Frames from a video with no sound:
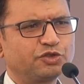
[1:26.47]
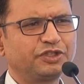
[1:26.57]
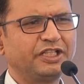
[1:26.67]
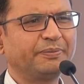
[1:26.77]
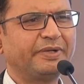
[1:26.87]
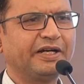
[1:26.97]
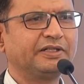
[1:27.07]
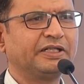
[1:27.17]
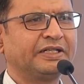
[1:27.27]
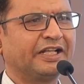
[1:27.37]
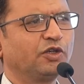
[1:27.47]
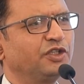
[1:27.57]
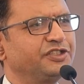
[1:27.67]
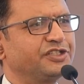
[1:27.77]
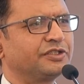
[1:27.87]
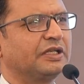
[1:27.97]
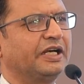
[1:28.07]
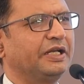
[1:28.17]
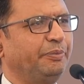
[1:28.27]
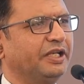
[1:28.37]
So thick bed technology is
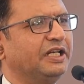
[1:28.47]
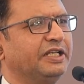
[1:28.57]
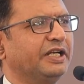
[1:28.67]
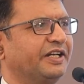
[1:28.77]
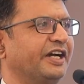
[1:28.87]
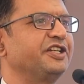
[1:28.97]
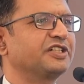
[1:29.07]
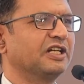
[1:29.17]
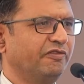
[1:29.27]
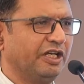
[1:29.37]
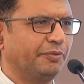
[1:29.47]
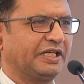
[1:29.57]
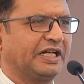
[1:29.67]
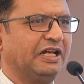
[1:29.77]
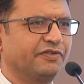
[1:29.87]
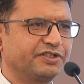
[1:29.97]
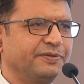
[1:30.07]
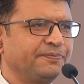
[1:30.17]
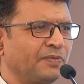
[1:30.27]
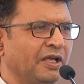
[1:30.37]
typically a traditional way of a tile
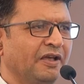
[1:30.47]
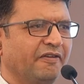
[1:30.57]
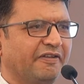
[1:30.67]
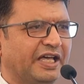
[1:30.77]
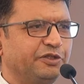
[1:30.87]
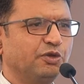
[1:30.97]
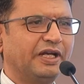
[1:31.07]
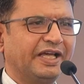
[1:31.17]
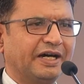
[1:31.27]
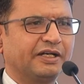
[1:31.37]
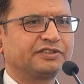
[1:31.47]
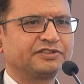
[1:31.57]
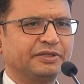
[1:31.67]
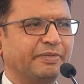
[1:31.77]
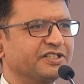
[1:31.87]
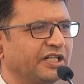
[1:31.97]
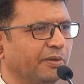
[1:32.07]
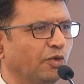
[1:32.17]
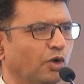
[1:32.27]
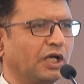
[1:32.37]
fixing, where you lay a cement
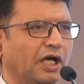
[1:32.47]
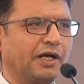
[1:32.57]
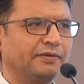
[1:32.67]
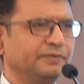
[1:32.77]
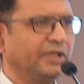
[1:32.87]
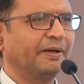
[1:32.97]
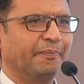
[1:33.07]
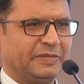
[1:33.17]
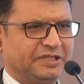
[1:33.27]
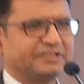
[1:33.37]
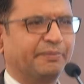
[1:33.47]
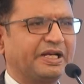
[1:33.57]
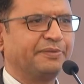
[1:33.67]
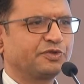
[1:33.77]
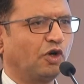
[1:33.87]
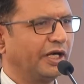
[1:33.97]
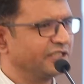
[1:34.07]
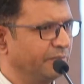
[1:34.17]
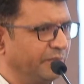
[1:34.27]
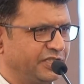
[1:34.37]
sand mortar, sometimes called
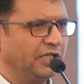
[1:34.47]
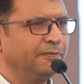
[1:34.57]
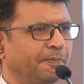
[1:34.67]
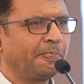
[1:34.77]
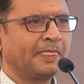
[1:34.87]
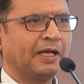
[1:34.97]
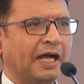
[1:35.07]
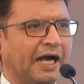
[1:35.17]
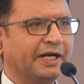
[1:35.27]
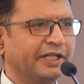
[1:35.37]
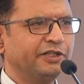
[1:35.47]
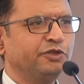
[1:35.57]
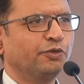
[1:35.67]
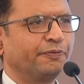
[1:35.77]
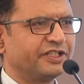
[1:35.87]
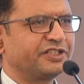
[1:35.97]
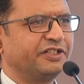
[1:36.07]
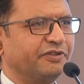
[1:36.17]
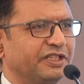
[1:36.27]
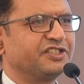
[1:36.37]
as a machan, and then you fix
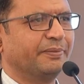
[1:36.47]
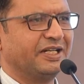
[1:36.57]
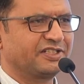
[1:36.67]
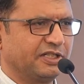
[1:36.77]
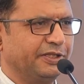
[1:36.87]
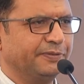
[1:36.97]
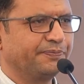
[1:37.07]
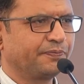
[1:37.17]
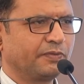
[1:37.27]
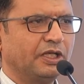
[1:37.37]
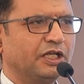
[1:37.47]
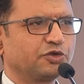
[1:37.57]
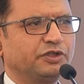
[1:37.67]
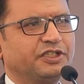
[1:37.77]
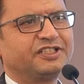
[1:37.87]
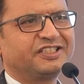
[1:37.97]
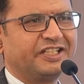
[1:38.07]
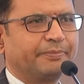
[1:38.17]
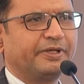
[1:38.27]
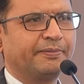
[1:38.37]
it with the cement slurry. Yeah, so this is a
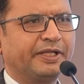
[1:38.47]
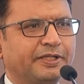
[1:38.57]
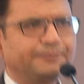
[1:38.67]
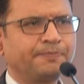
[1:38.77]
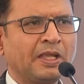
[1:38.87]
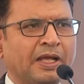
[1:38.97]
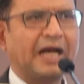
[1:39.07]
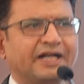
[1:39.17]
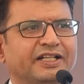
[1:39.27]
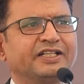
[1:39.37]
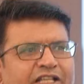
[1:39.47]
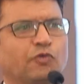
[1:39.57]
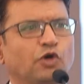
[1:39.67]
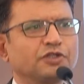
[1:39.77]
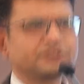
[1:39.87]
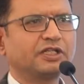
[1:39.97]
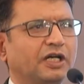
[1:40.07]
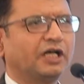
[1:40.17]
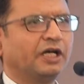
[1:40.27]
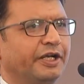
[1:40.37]
thick bed method. And then was
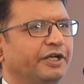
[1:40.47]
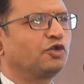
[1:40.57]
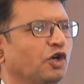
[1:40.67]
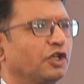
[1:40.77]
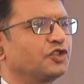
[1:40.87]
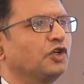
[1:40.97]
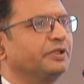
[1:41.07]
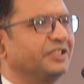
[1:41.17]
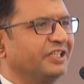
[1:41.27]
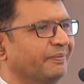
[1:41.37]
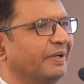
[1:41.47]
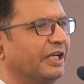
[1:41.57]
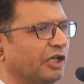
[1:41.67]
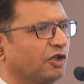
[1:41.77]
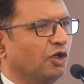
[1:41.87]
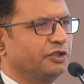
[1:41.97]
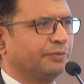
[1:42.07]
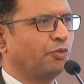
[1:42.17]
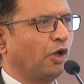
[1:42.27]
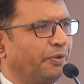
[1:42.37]
introduction of the thin bed technology,
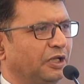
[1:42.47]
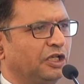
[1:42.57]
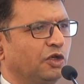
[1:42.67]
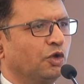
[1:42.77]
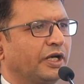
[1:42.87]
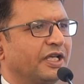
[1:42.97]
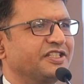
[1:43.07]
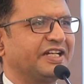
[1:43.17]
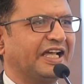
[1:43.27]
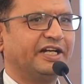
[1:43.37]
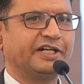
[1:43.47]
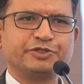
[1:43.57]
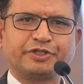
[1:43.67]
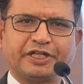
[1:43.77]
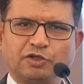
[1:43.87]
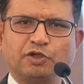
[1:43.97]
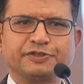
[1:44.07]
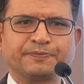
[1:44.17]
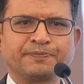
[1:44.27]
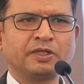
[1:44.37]
popularly known as the tile adhesive
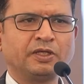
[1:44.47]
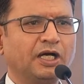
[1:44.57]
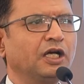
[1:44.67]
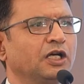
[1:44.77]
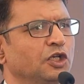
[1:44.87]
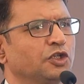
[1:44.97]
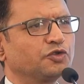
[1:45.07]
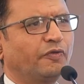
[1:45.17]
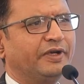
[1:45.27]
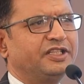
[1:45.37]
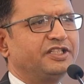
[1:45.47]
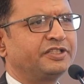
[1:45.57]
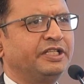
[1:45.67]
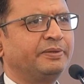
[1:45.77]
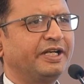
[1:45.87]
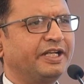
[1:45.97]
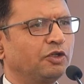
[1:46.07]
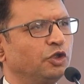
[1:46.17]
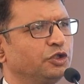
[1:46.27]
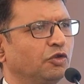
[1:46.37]
technology. Yeah, so when this thin bed
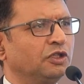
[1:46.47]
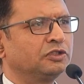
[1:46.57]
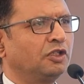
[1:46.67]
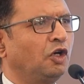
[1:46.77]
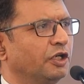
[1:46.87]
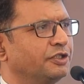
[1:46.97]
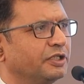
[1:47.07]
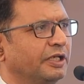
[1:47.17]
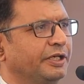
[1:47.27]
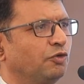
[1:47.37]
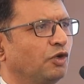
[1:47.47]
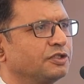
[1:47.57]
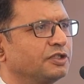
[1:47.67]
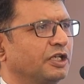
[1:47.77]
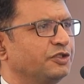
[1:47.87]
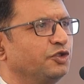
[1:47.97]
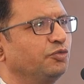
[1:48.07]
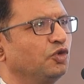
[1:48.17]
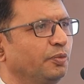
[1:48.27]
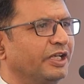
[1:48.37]
technology was launched, it was
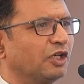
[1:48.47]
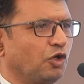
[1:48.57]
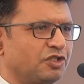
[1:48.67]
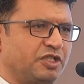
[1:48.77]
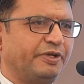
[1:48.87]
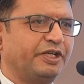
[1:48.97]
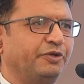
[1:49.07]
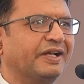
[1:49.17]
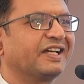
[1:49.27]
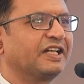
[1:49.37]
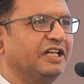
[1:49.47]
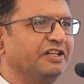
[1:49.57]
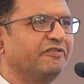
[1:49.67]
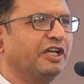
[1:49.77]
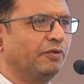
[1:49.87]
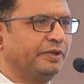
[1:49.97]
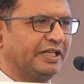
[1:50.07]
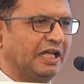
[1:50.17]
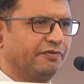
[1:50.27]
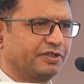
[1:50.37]
assumed to be a cost effective and a clean way of the
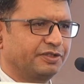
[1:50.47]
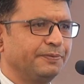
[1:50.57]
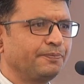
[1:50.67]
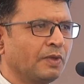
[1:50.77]
tile fixing.